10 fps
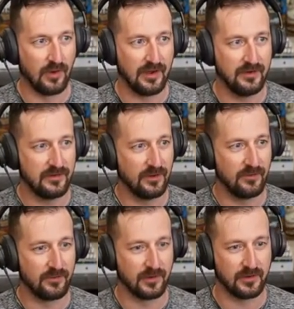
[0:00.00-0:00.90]
Whoa. I didn't know
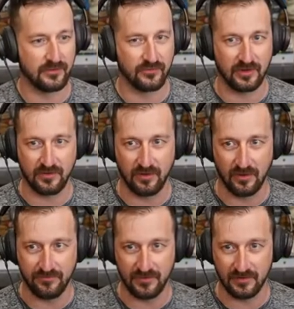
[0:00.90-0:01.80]
we were going to drink
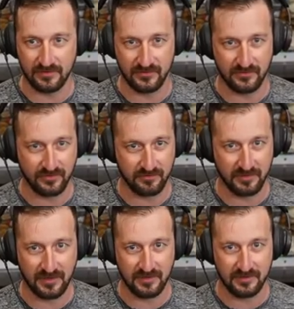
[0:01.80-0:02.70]
coffee on this stream.
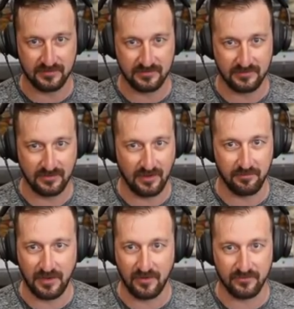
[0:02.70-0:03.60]
That is...
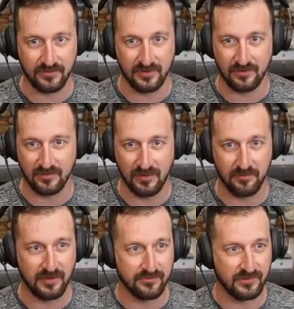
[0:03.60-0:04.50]
I'm out of here
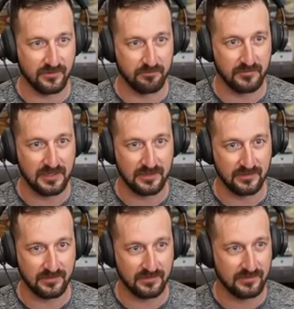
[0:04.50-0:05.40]

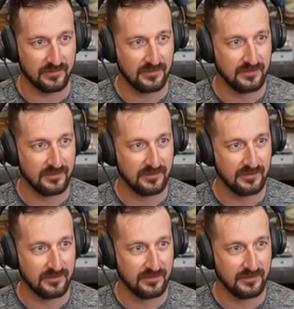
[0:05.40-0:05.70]
immediately.